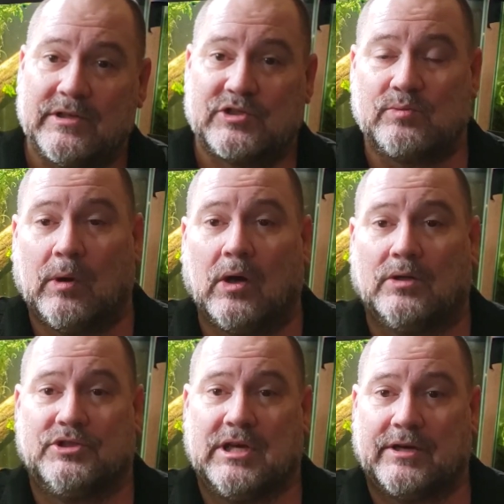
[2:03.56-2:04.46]
a
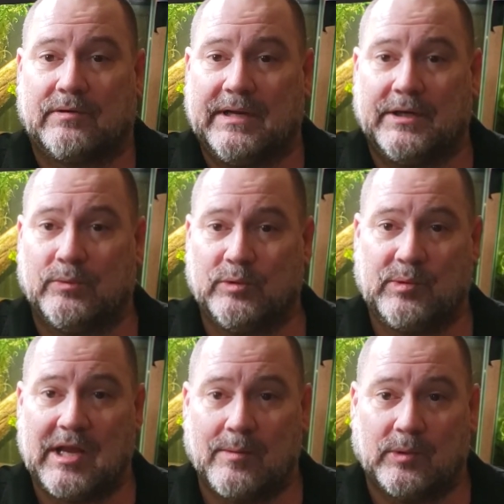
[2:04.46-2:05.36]
small generator would
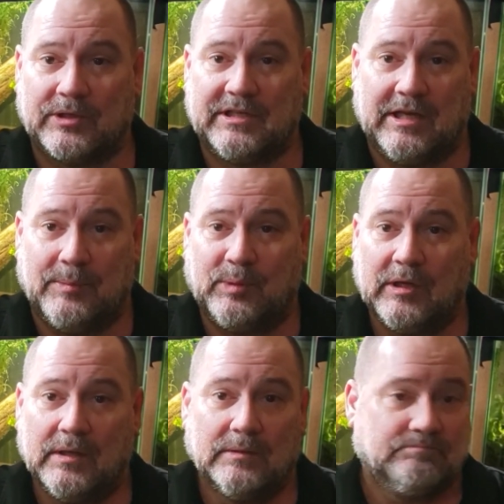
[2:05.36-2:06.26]
be able to keep,
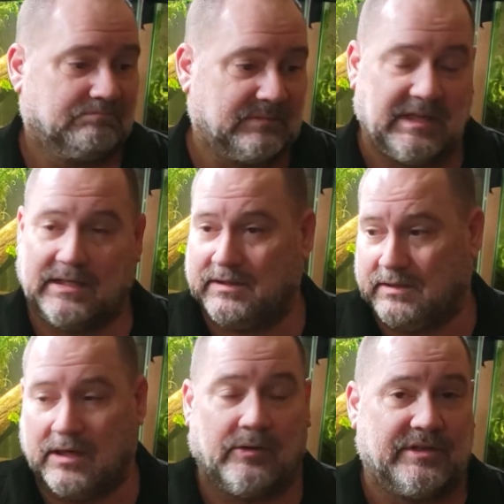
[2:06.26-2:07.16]

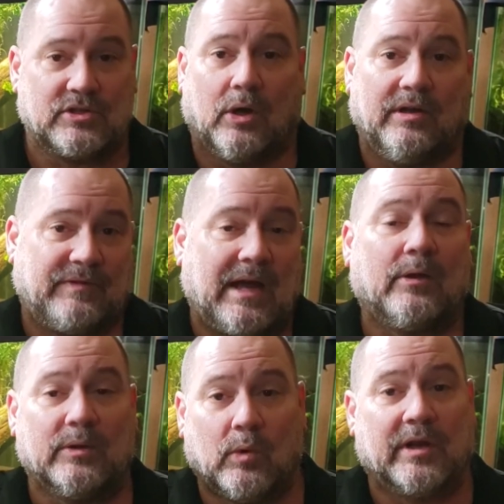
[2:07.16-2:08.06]
this whole, if I
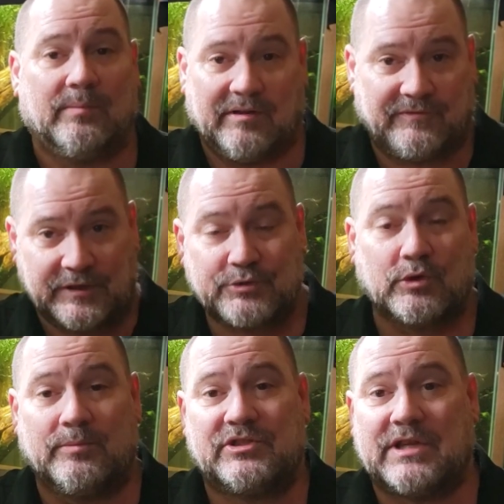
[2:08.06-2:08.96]
only wanted my fish
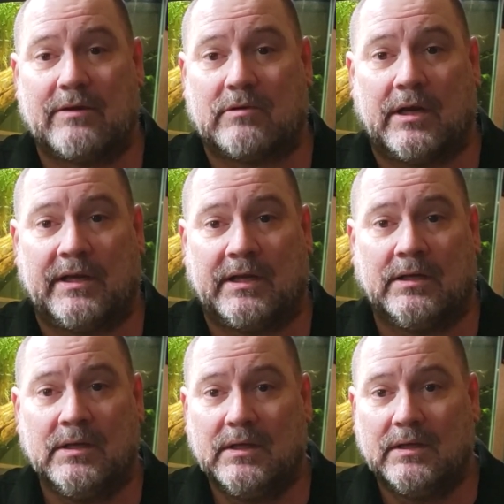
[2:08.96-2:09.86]
room to stay
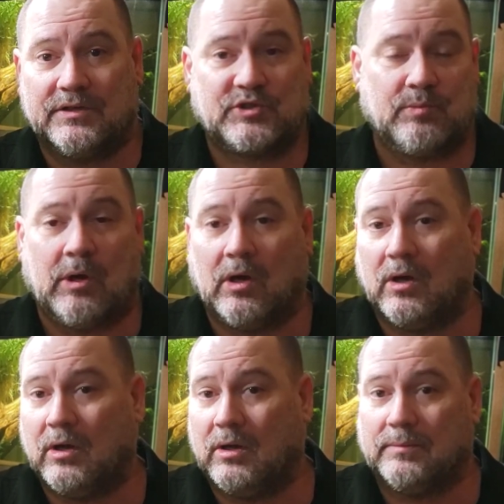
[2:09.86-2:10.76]
running, a
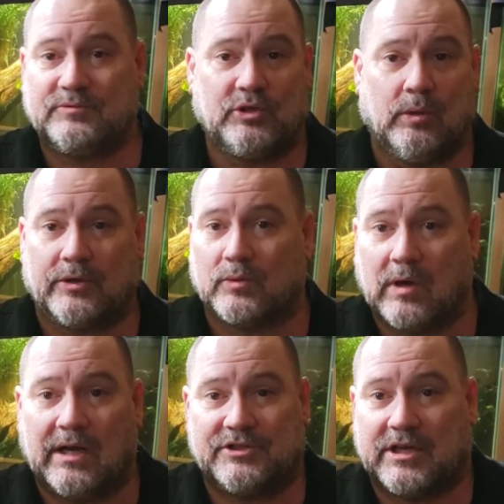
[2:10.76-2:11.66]
small
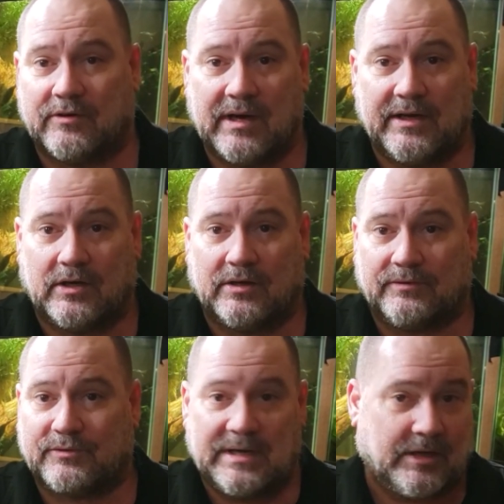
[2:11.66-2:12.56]
200-watt generator,
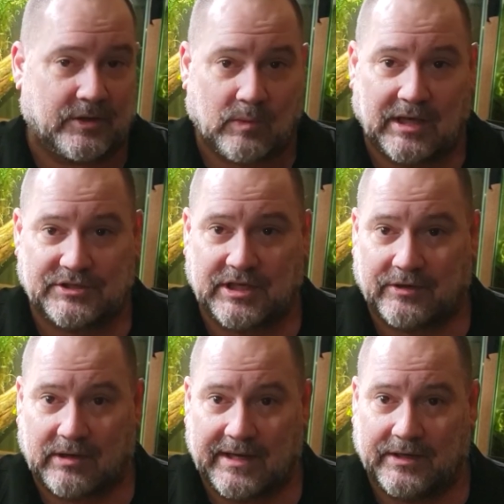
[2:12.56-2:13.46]
300-watt
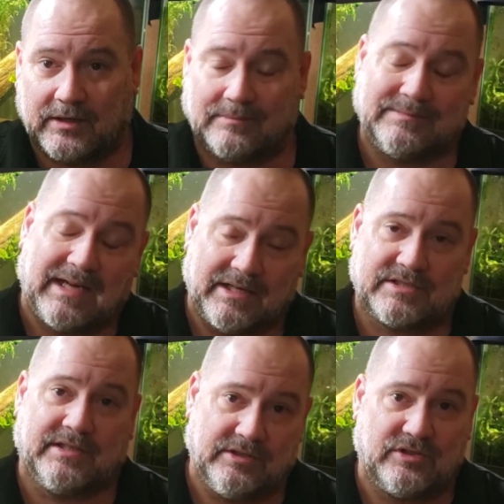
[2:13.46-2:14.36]
generator,
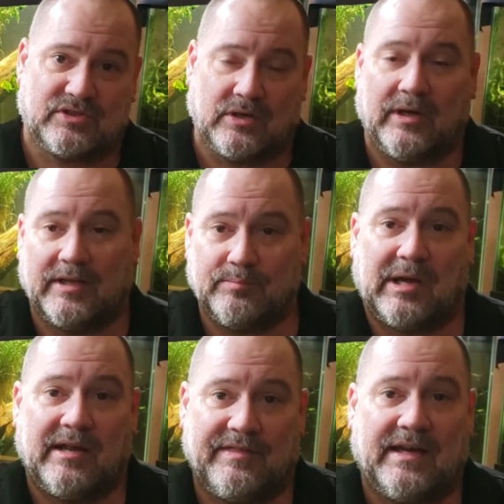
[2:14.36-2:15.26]
honestly, you just go ahead and
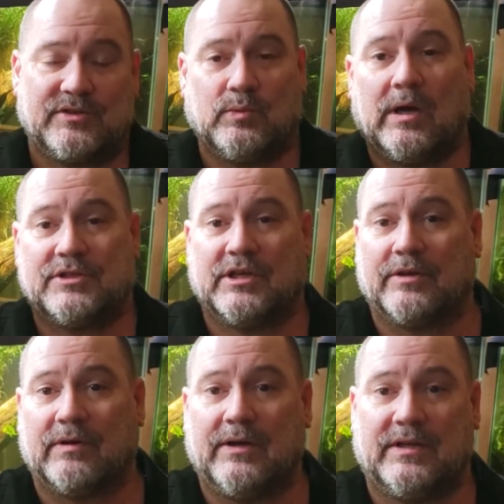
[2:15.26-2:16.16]
buy a 1,000-watt
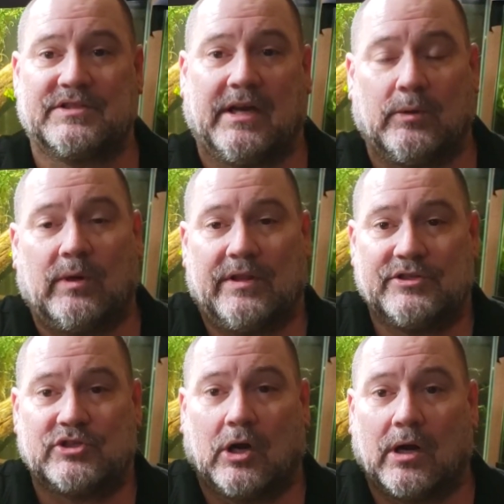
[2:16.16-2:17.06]
generator. That's kind of where they
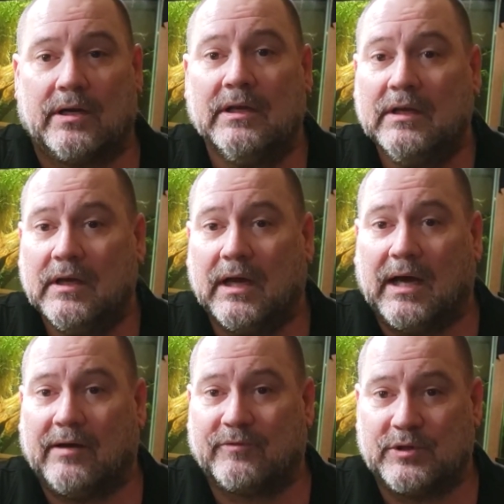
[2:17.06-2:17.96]
start
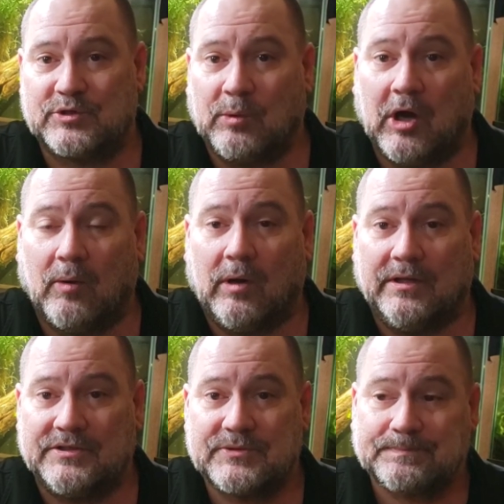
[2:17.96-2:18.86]
for the small
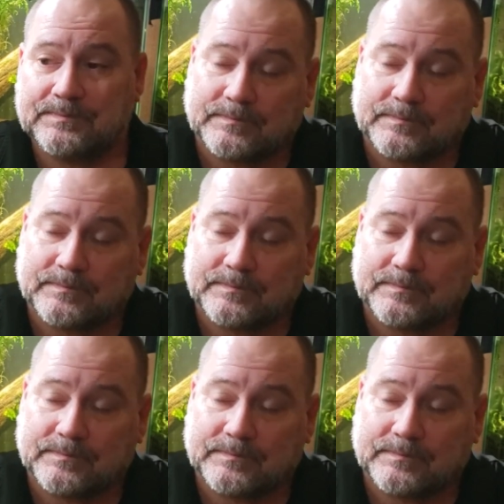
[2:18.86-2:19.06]
ones.